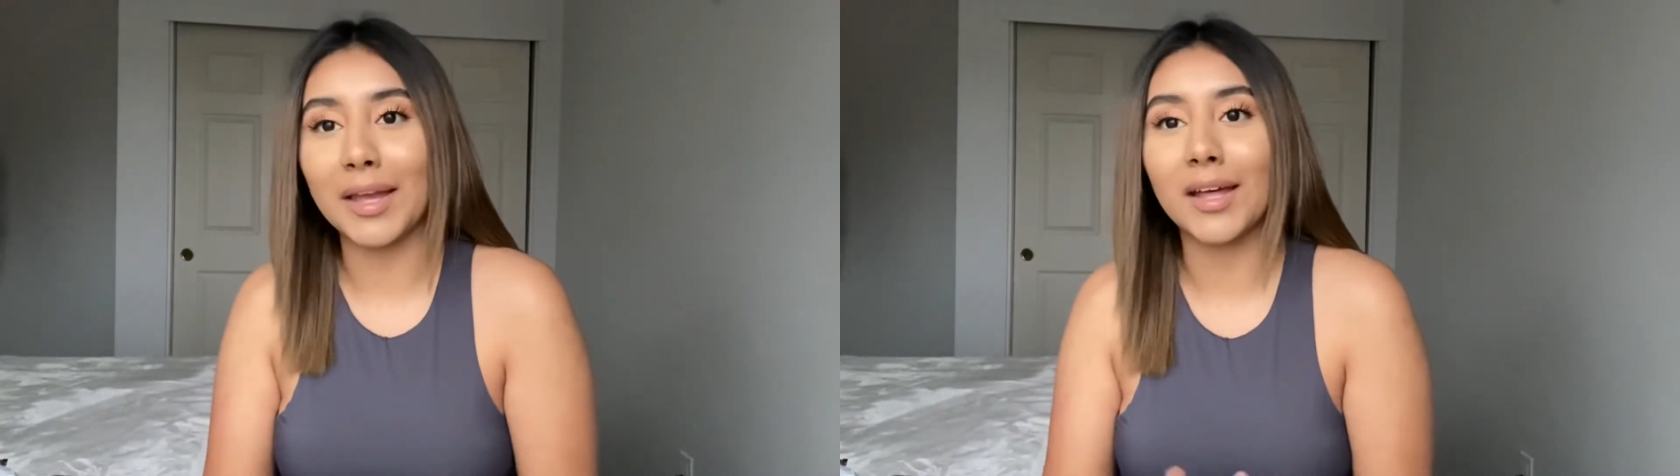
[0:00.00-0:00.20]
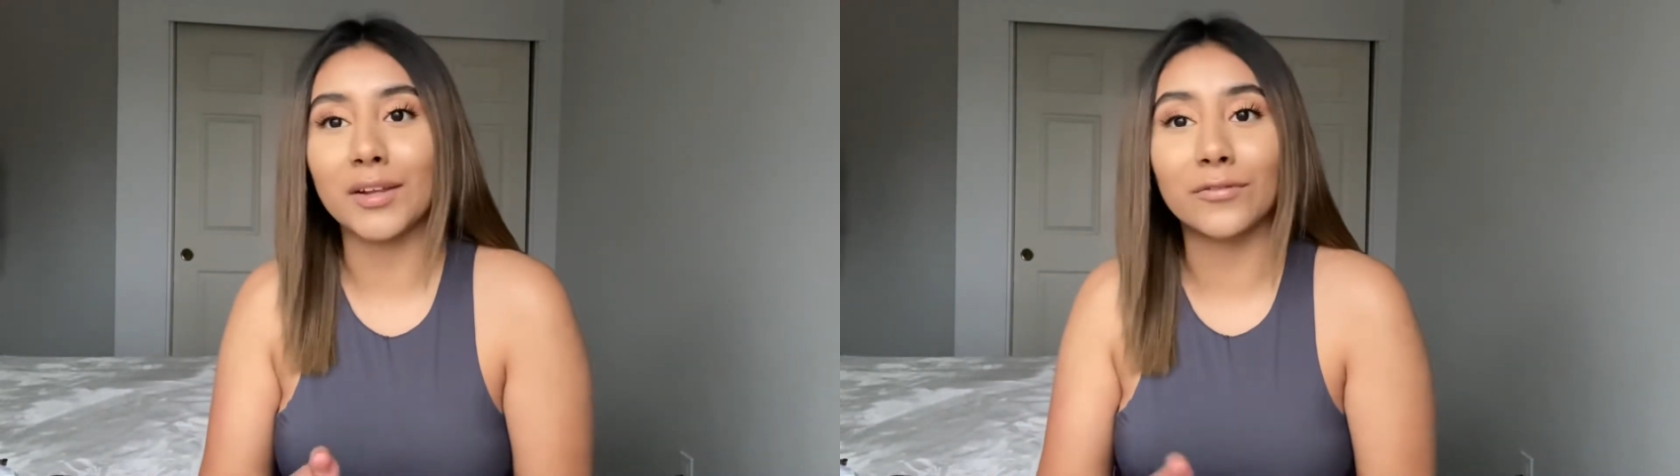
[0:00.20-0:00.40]

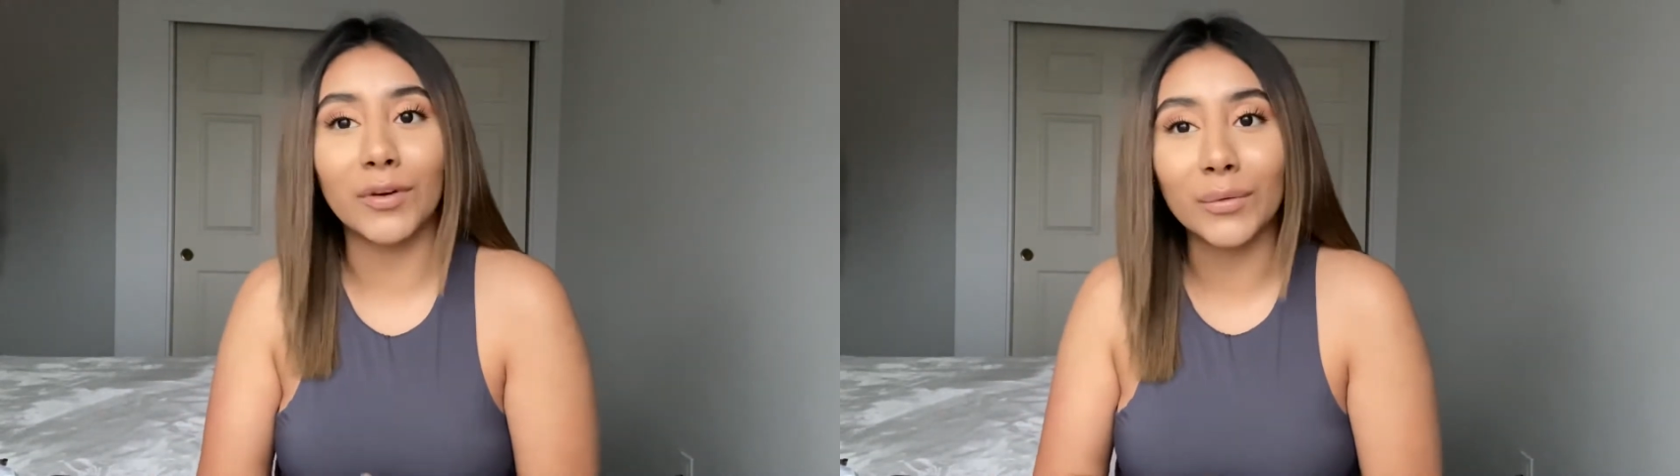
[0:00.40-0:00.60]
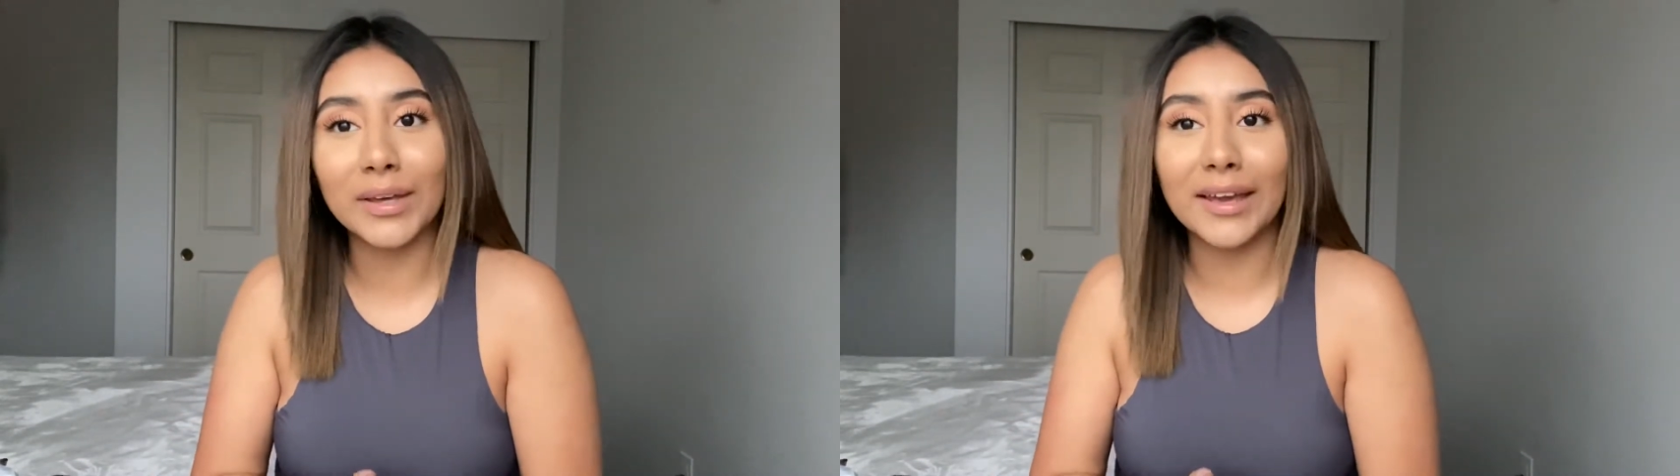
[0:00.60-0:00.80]
and a
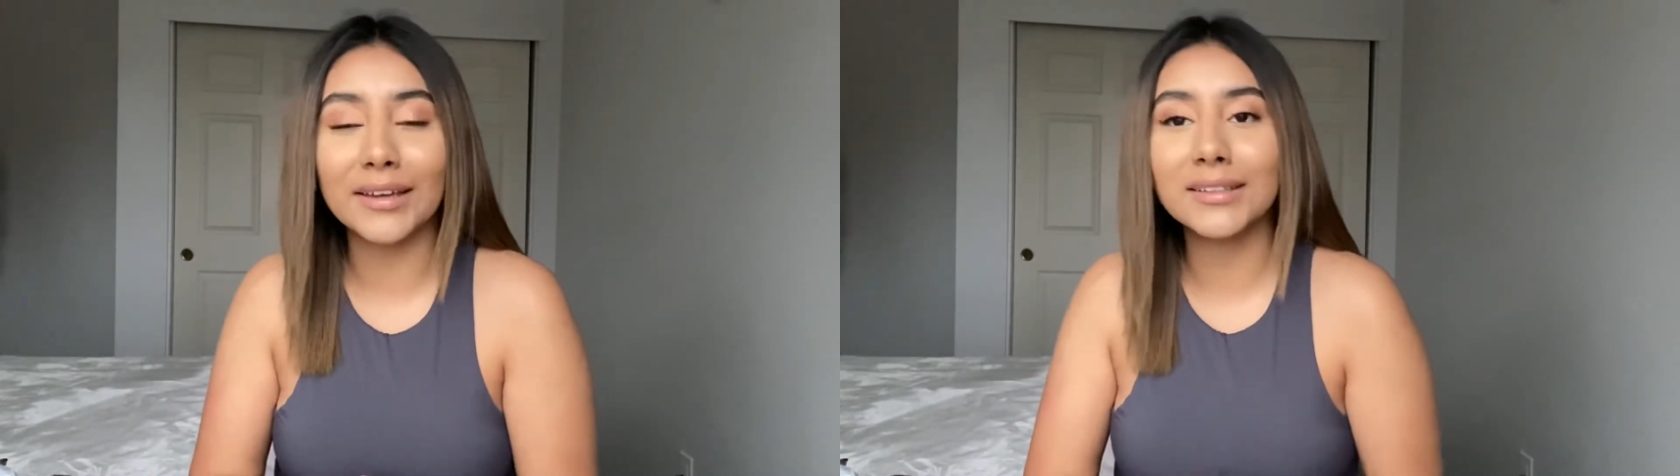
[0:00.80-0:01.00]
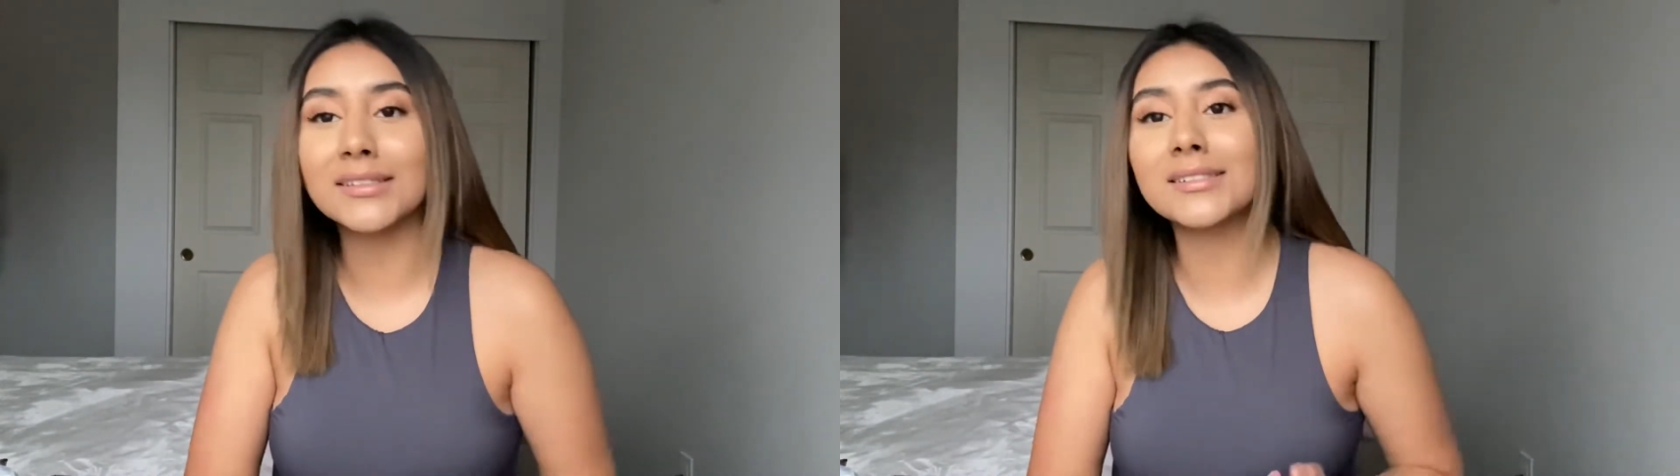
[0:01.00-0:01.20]
phone case.